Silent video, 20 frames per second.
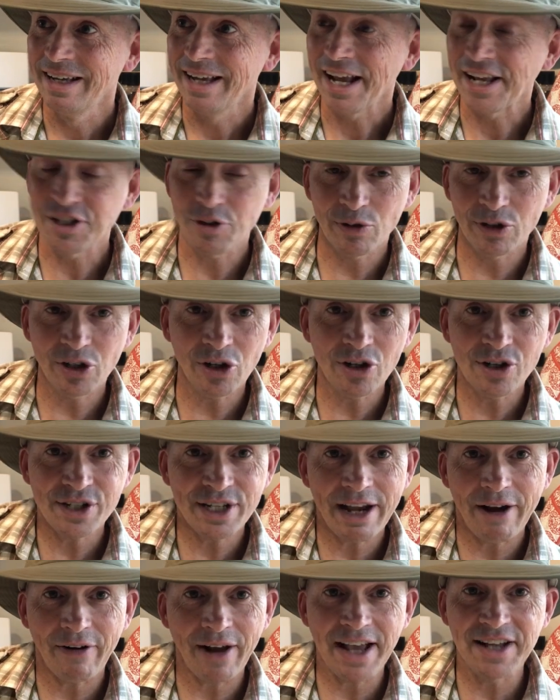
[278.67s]
And so it turns
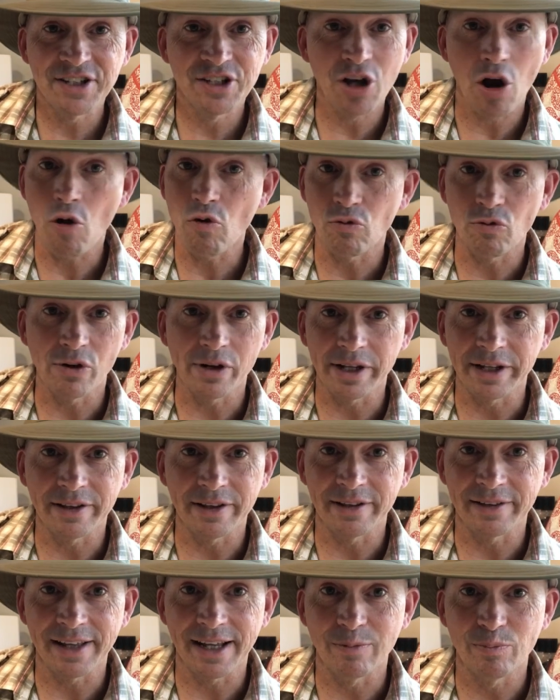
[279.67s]
out I don't really
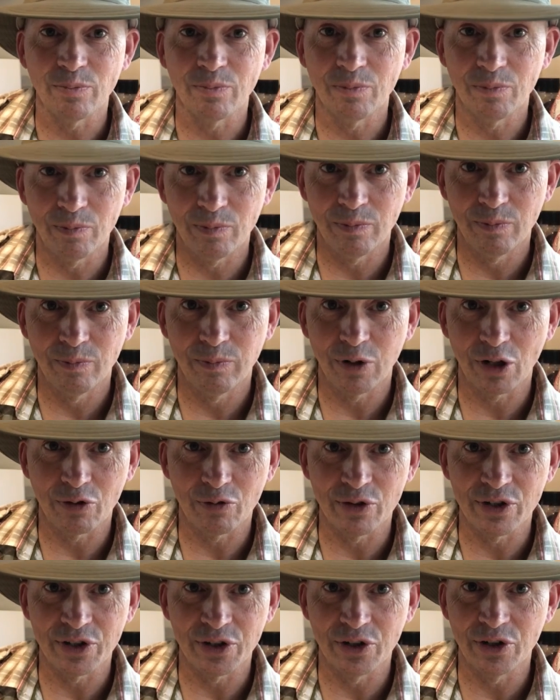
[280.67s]
think that
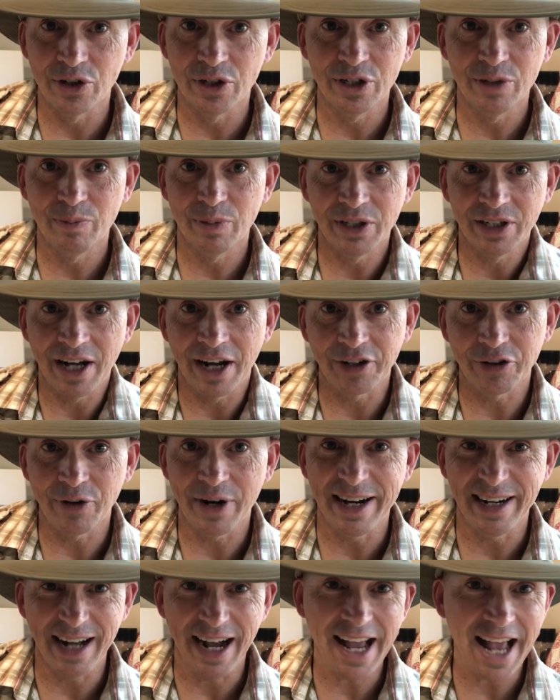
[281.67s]
book was good, but not
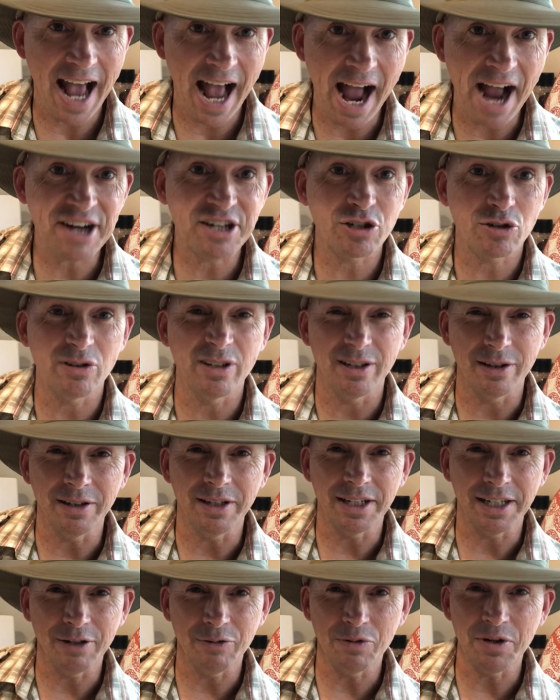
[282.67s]
great. I actually
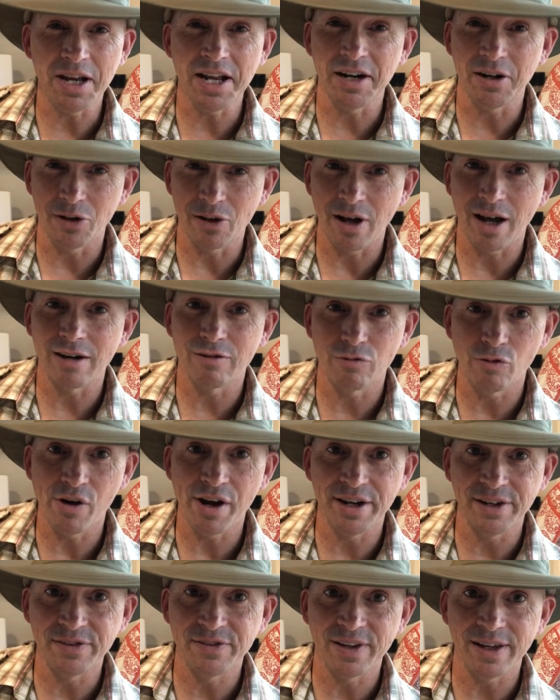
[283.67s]
think, in a lot of
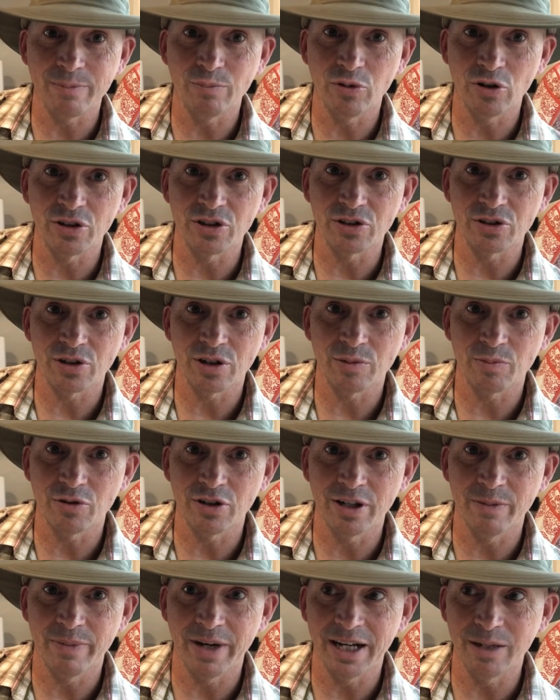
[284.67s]
ways, that book is a
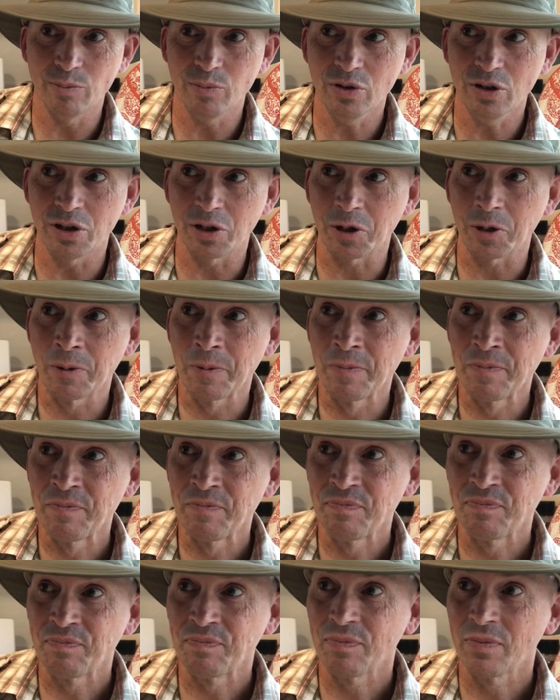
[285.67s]
pretty bad book.
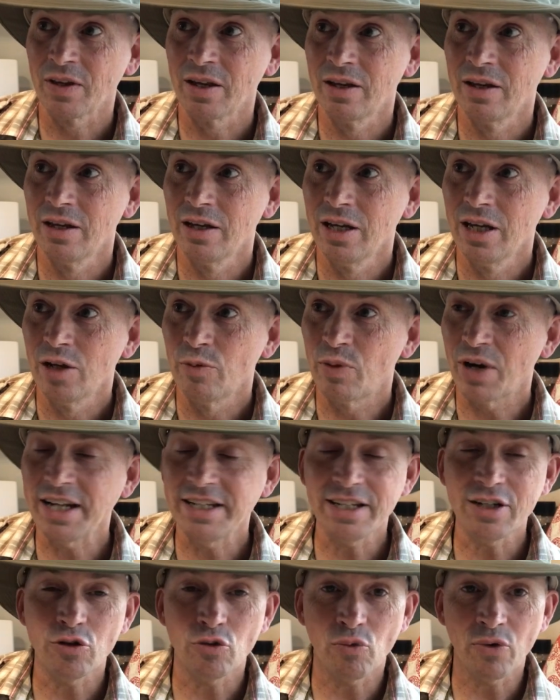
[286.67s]
But I
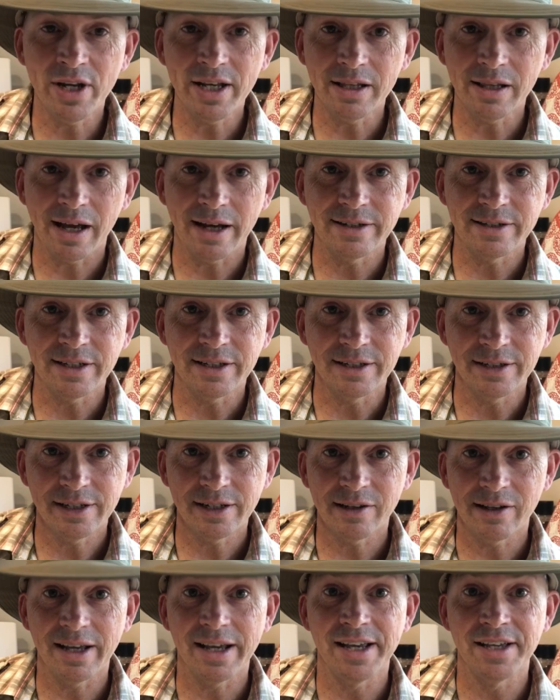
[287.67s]
didn't realize it
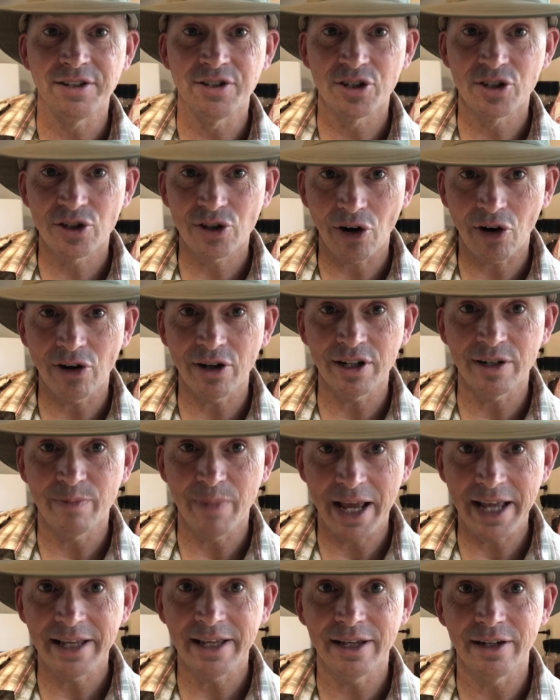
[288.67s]
until I had started
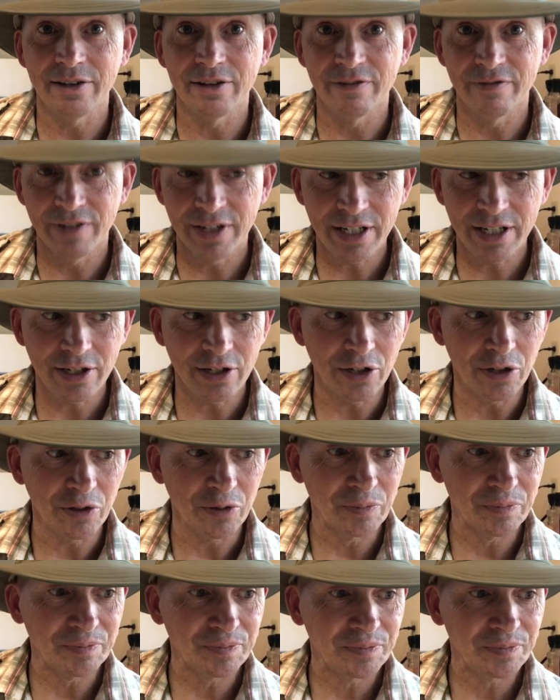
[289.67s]
making the video.